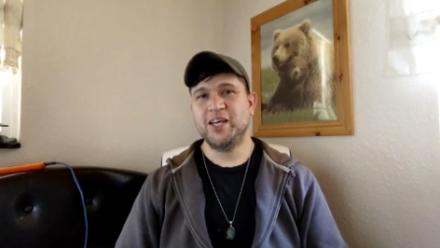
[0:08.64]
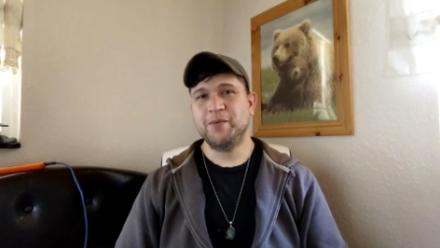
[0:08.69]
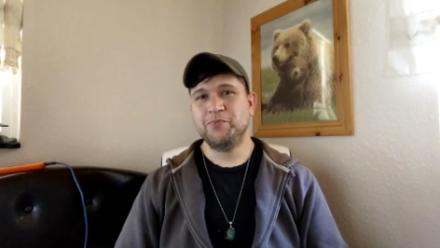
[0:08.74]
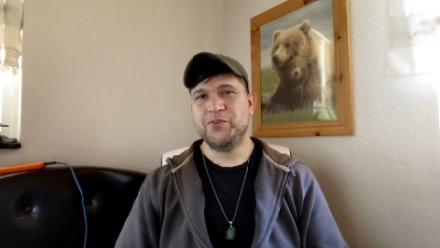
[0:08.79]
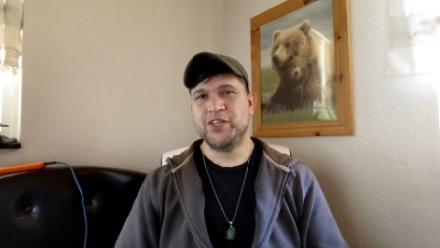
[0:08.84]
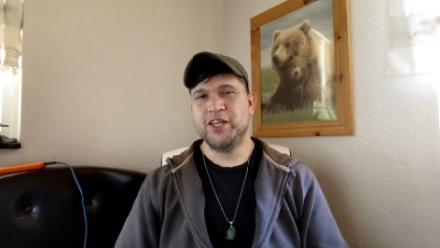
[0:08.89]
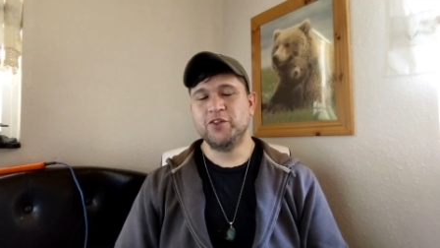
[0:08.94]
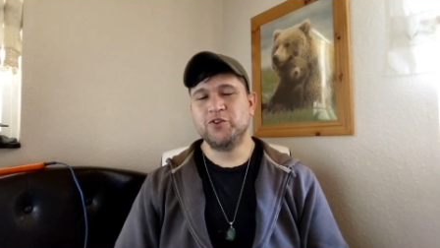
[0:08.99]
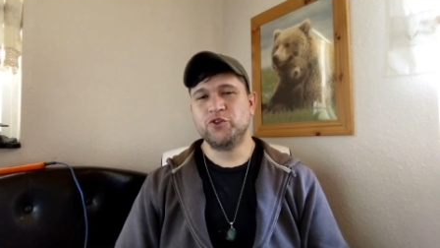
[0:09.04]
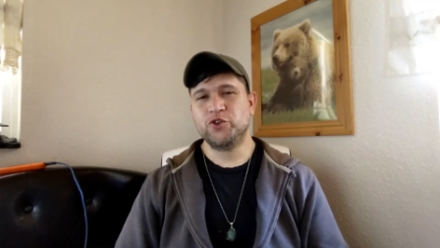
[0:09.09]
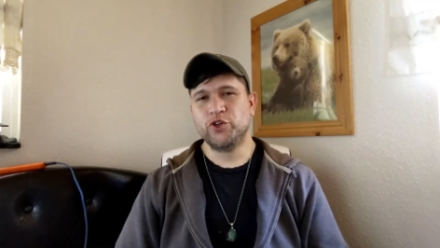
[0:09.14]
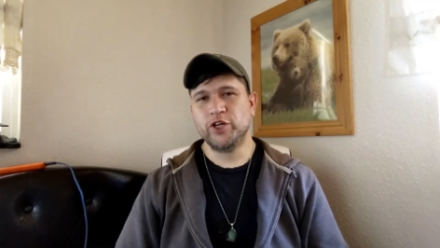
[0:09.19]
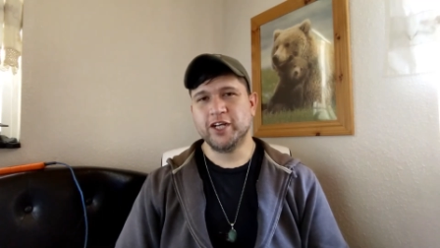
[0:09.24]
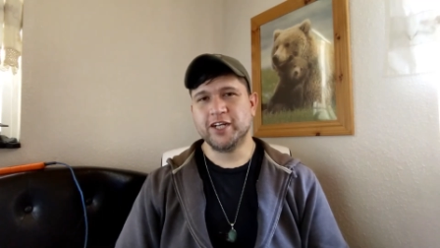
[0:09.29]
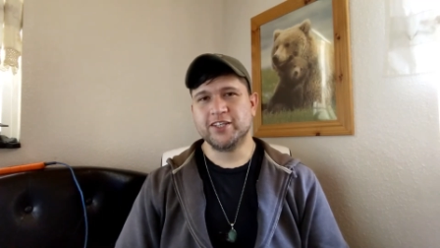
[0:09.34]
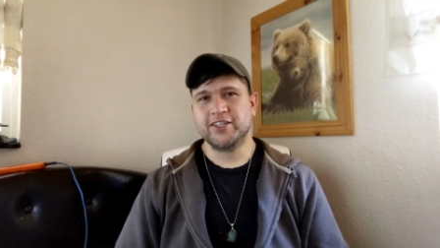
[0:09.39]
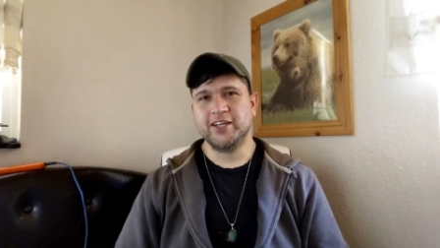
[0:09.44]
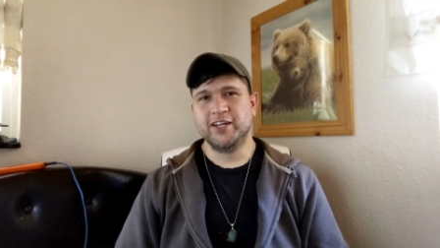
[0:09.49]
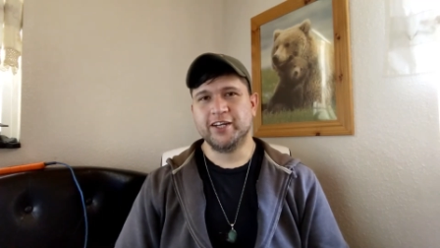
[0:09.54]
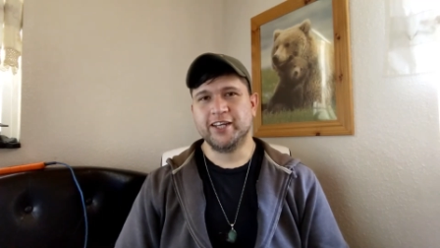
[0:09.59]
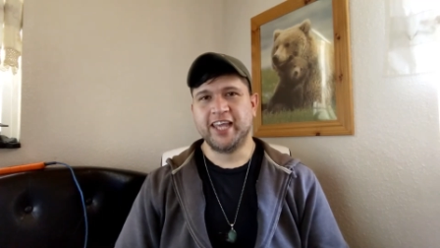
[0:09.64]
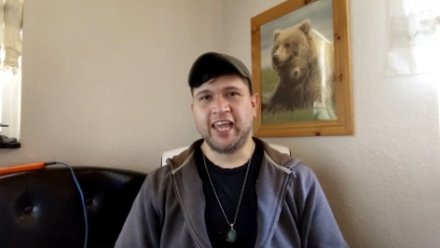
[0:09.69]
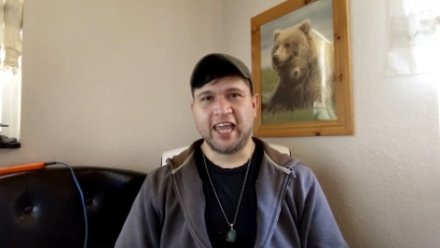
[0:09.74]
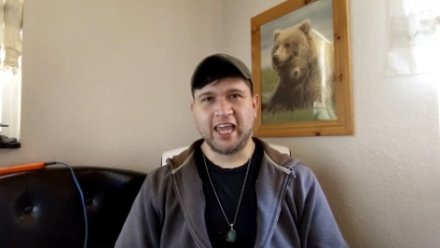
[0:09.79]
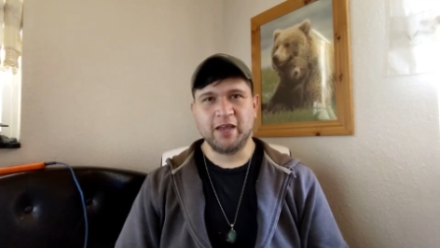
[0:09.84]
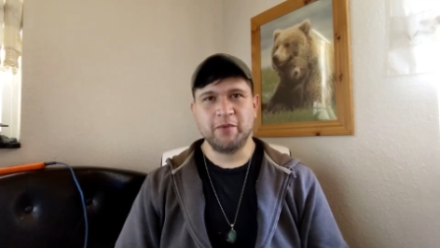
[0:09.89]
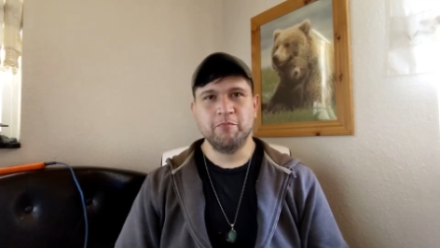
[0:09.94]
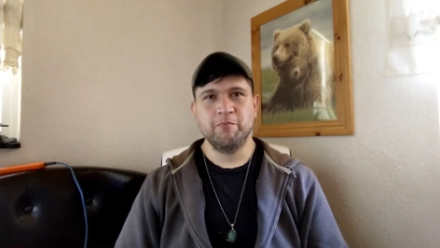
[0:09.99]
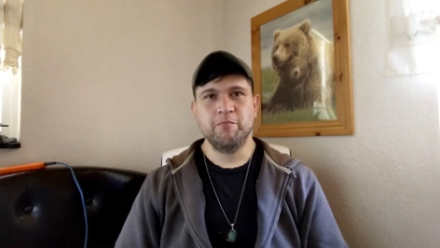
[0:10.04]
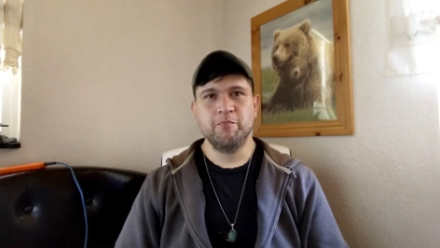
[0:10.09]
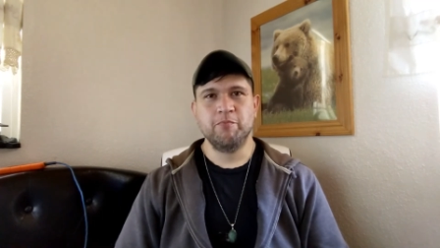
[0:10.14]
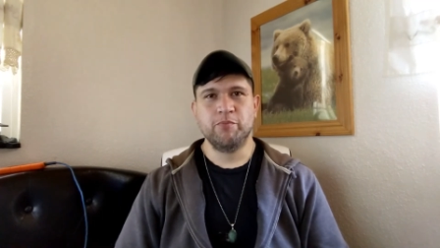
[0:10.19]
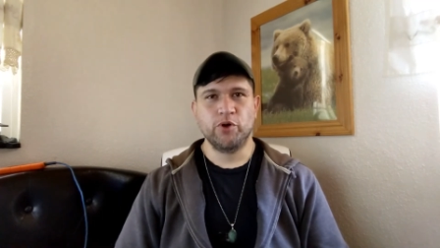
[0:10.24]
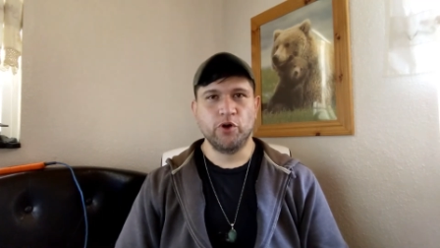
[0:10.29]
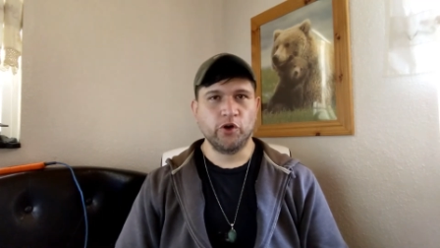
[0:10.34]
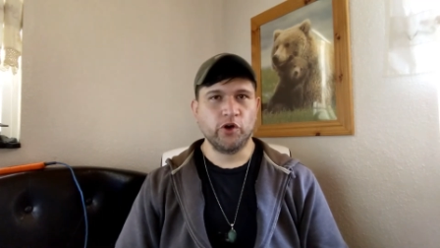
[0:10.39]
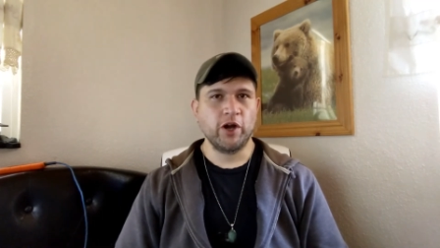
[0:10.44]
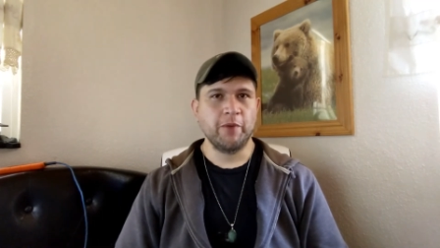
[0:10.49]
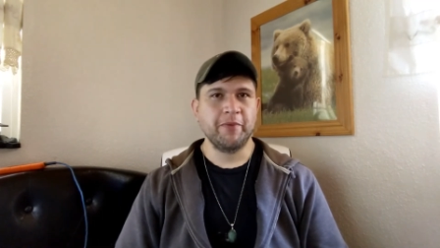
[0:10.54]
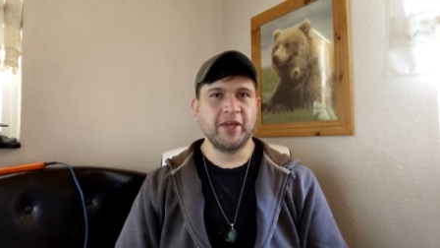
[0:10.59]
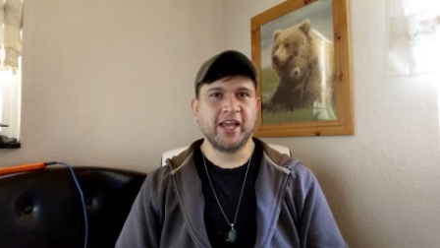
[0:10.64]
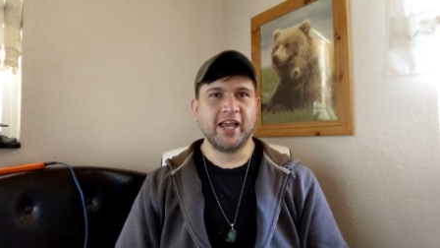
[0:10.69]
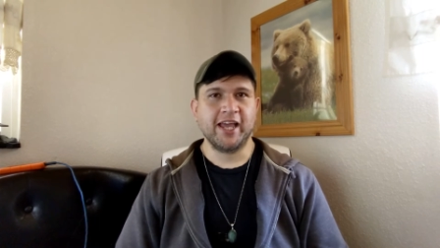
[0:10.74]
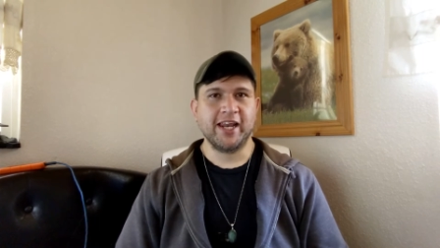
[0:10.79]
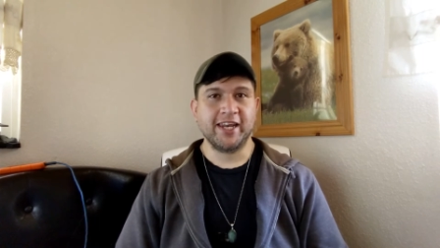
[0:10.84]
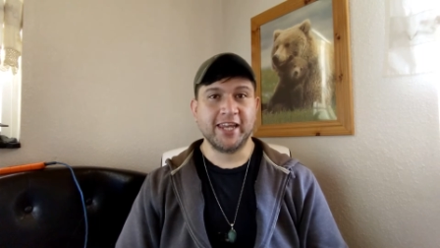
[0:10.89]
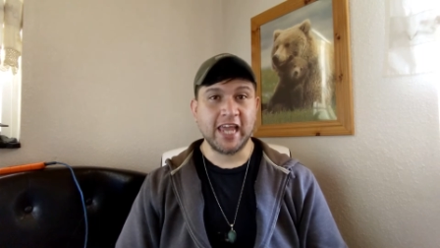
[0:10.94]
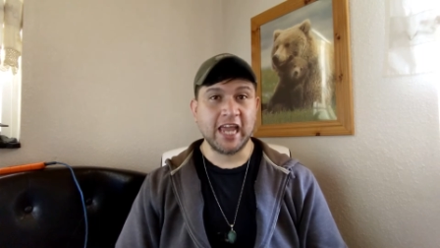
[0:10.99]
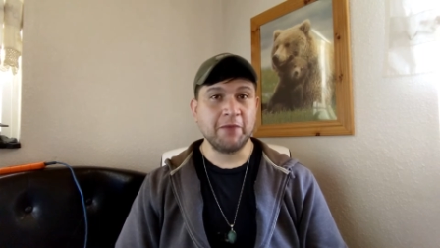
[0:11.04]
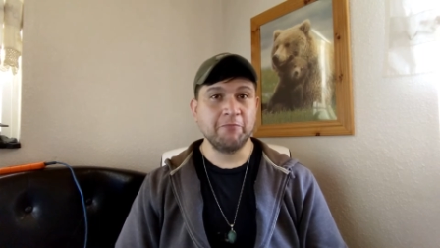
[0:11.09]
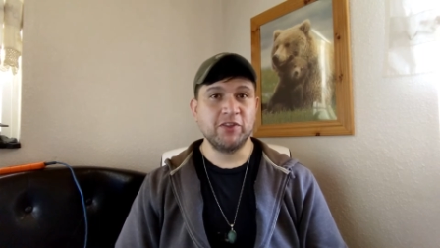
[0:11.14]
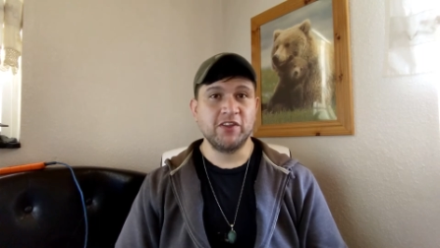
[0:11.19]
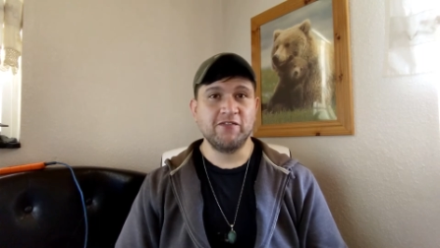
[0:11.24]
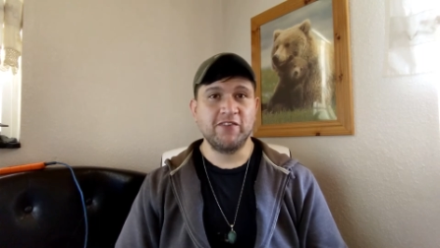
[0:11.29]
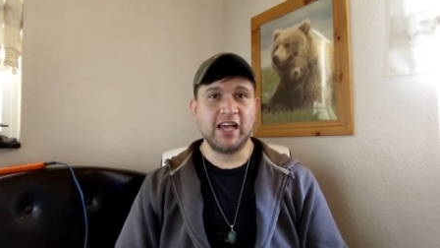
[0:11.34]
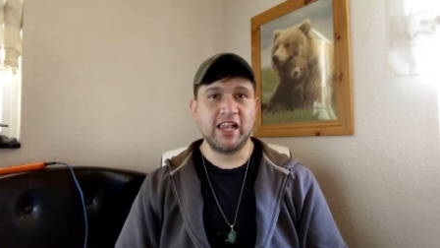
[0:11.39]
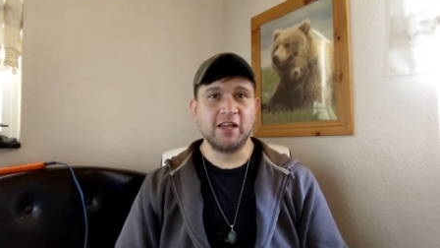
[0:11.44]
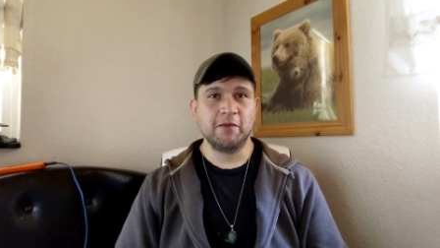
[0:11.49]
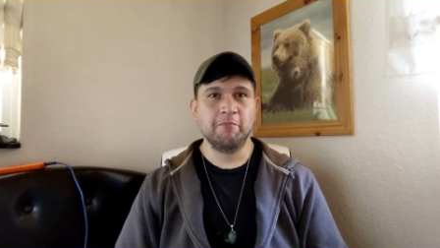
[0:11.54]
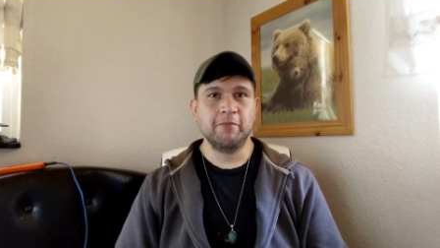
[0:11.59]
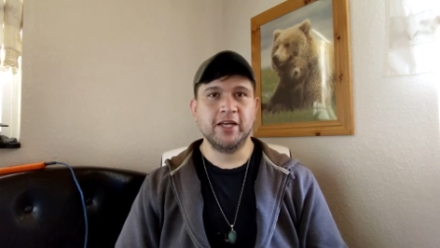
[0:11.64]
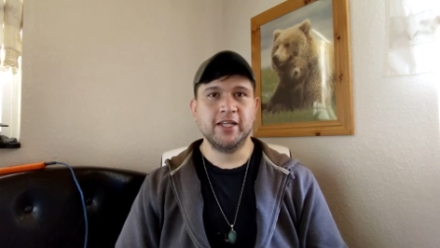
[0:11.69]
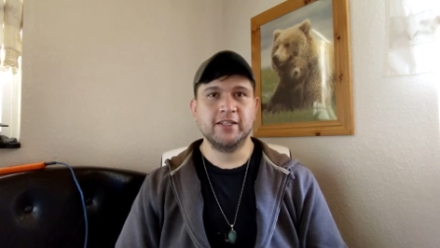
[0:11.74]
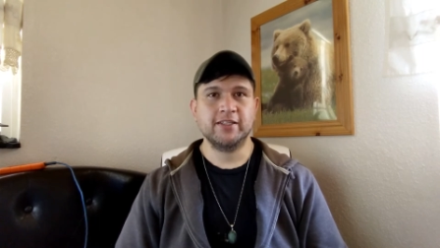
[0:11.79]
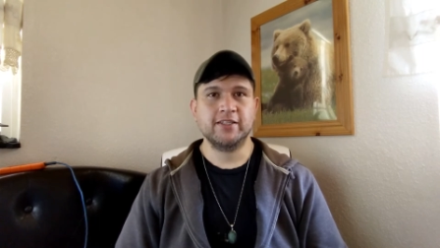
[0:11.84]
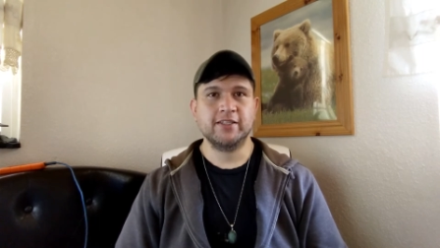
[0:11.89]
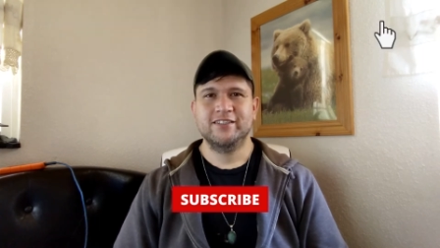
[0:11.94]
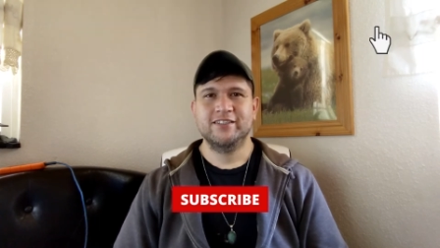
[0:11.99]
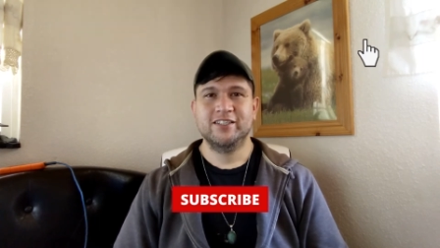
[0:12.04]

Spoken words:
tips and tricks on game programming and game development,